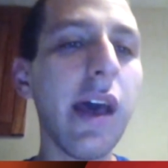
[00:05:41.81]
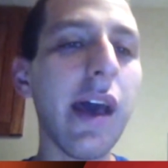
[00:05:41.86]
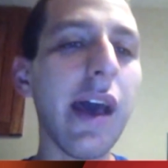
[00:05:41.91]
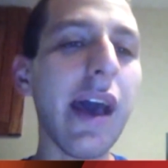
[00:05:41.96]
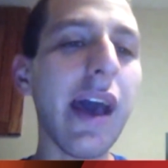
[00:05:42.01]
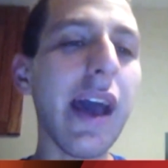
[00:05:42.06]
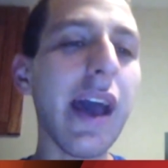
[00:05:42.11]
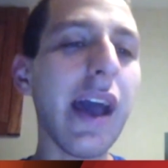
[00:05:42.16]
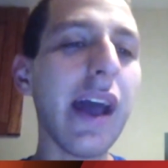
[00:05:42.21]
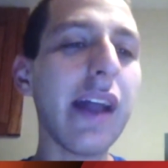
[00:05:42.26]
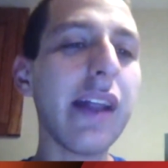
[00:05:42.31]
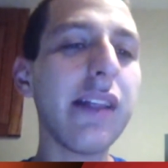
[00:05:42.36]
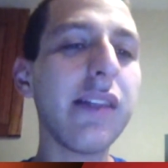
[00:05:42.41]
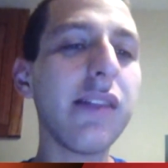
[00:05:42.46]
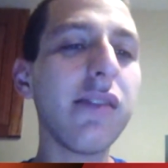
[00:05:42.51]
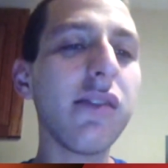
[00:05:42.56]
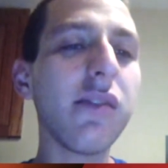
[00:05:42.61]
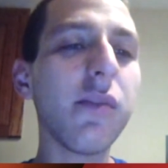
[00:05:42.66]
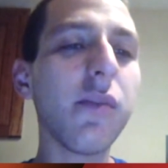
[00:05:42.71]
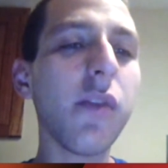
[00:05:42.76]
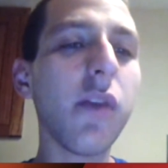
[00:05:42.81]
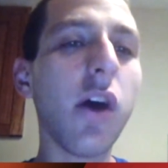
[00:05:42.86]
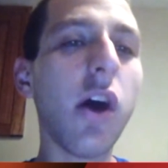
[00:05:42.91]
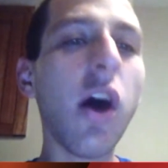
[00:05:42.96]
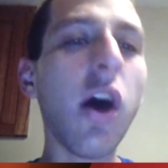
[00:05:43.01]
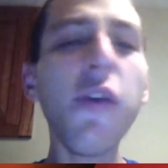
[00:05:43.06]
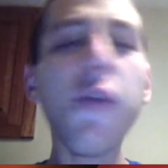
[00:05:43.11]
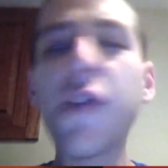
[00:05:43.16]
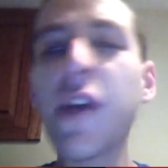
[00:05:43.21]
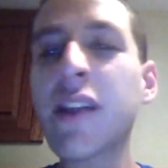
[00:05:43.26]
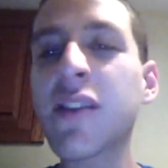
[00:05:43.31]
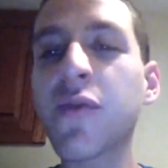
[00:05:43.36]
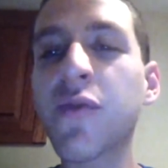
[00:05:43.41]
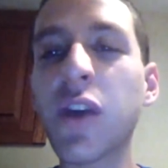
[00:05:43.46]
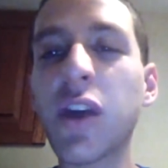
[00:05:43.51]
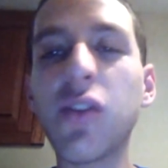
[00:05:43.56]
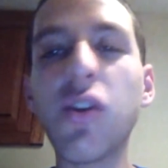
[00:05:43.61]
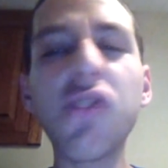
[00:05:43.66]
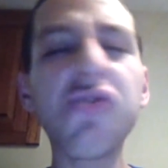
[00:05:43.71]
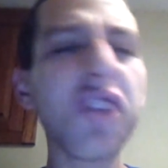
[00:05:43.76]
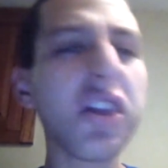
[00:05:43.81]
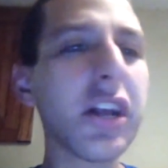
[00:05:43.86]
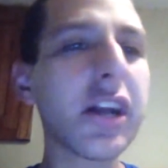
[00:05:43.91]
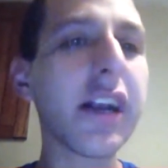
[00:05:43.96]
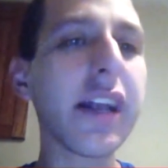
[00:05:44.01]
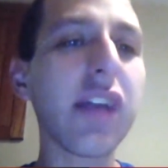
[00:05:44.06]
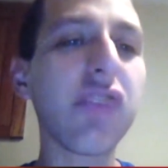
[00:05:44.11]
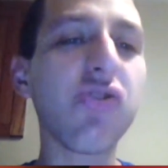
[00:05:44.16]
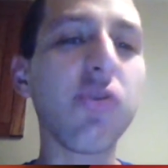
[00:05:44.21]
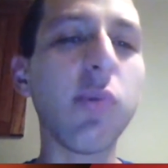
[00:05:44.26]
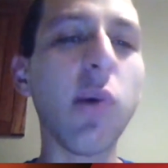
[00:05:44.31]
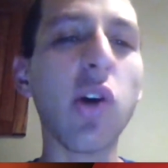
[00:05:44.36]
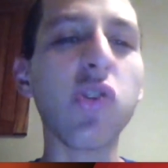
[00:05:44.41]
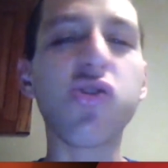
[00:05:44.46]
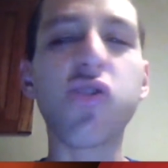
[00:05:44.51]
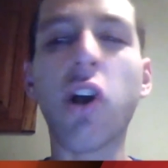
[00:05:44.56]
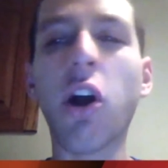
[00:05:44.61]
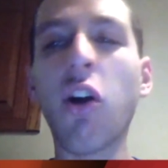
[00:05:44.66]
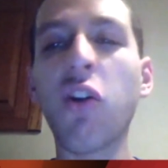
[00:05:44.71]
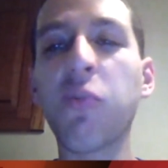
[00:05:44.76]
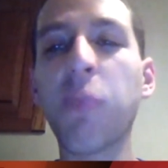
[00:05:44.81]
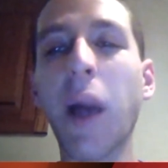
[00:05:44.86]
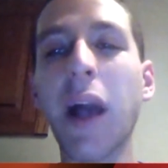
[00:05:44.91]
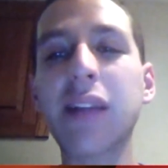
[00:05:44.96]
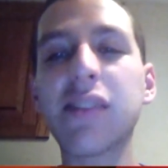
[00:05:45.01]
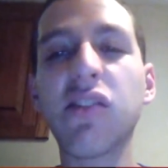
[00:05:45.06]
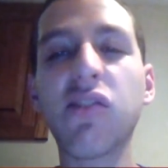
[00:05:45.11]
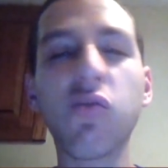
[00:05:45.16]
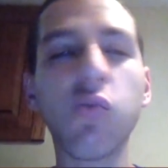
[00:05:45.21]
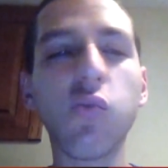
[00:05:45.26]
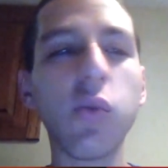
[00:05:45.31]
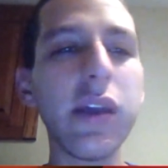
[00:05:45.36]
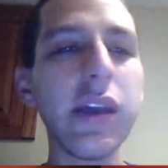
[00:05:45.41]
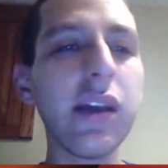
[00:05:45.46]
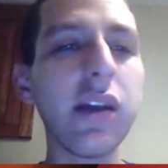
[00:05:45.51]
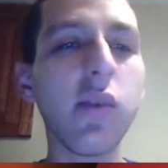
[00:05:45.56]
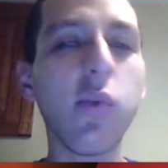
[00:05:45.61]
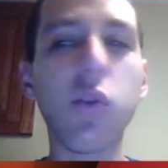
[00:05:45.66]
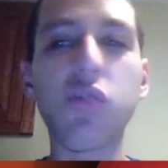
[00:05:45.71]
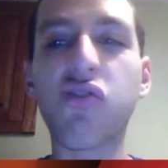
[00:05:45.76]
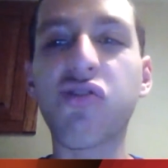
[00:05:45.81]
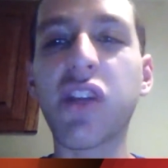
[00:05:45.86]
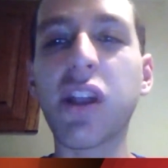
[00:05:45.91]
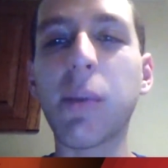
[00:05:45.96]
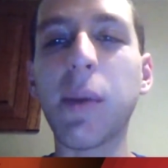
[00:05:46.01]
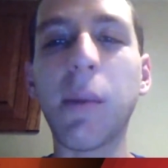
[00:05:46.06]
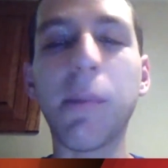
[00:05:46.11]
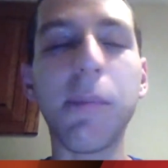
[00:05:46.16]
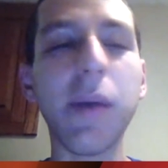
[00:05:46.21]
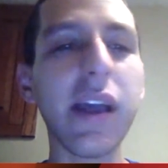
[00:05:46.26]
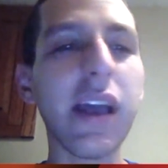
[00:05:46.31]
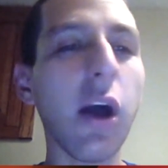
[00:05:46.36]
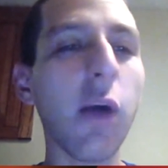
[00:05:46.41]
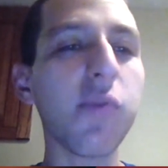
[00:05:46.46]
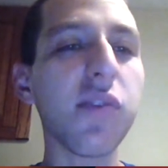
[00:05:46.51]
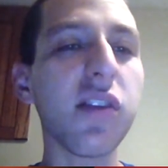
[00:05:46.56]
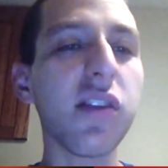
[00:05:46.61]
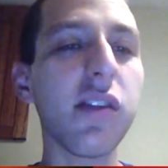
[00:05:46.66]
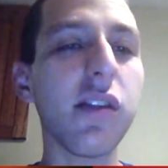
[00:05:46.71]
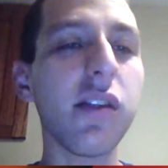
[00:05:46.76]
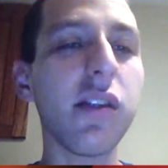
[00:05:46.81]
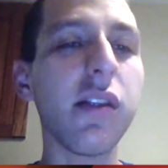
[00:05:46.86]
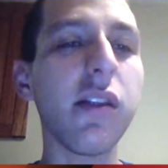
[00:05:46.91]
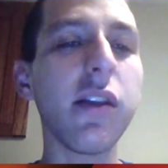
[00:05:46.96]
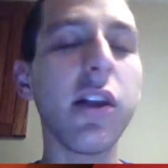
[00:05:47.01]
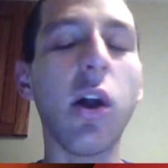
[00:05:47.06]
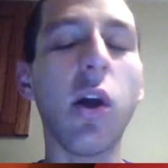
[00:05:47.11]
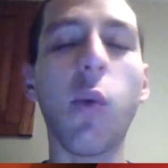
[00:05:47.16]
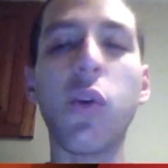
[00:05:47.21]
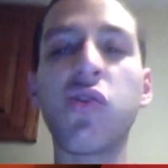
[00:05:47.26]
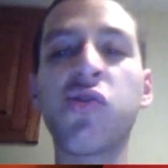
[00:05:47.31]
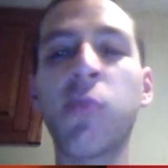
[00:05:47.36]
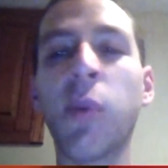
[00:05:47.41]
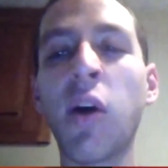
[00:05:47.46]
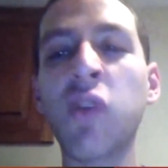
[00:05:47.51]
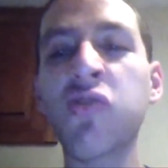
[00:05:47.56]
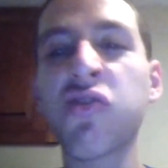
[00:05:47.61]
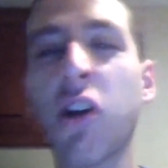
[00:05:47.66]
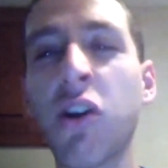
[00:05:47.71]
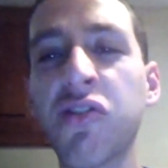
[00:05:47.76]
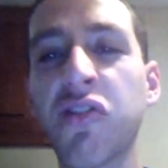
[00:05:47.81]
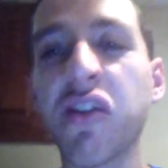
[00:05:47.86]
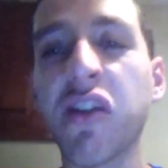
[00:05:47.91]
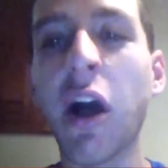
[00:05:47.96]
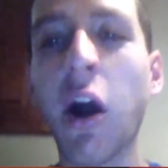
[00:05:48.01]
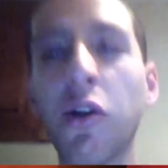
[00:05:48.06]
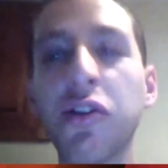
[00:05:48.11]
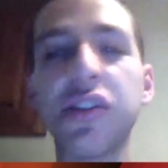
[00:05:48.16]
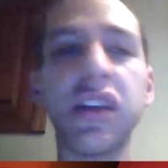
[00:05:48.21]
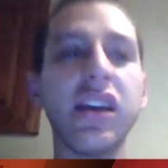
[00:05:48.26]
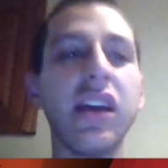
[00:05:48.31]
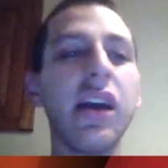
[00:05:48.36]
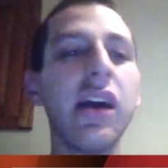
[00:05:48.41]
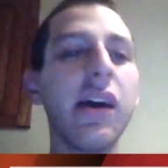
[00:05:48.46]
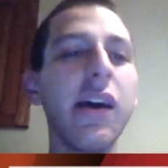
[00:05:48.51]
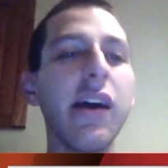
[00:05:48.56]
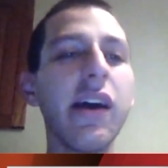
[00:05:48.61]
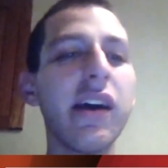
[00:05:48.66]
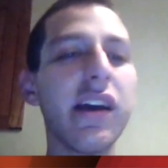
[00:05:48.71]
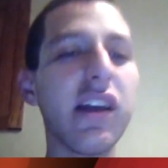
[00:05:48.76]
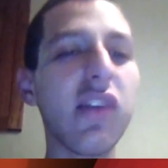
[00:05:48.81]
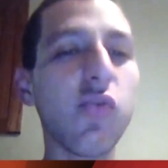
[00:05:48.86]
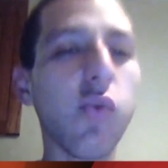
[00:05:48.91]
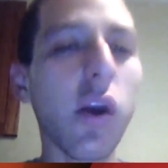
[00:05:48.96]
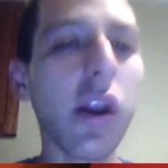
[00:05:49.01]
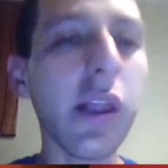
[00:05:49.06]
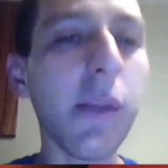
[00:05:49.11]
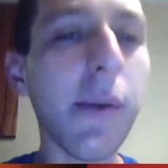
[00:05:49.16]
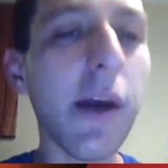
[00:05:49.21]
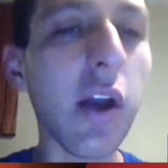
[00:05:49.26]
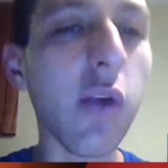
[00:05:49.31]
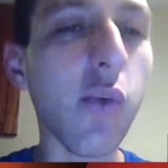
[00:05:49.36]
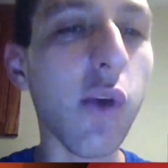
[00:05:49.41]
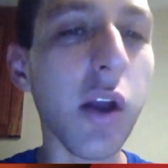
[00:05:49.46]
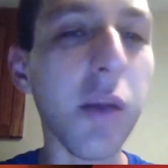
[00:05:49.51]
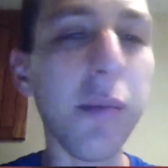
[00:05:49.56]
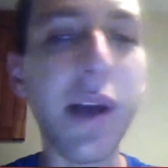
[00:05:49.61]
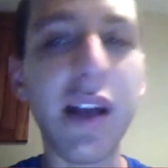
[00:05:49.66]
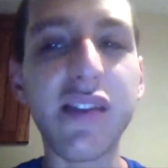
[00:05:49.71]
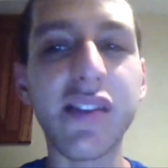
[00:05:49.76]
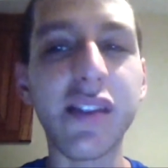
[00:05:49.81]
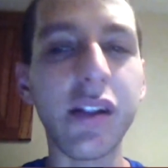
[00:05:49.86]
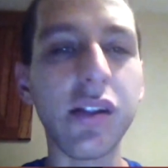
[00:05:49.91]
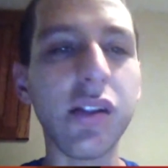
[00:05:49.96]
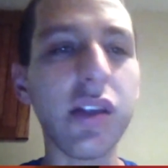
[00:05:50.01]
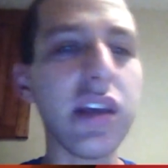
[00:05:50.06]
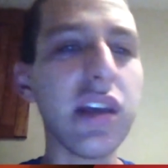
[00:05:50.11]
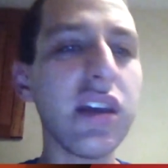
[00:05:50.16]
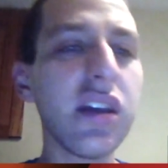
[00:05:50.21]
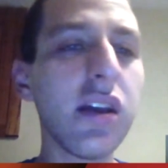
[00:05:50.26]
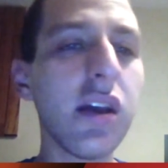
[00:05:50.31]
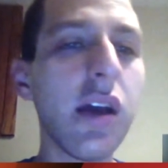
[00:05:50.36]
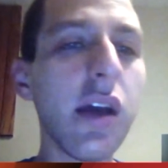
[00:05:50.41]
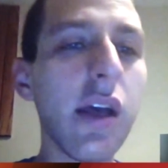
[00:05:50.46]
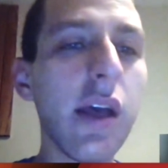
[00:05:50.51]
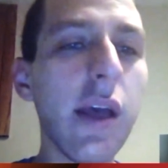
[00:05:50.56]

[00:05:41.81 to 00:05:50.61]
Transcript: And offensively, it looks like they're going to get Jamal Charles back this week, which is going to be a big help to, when Jamal Charles is healthy, he's one of the better running backs in the league.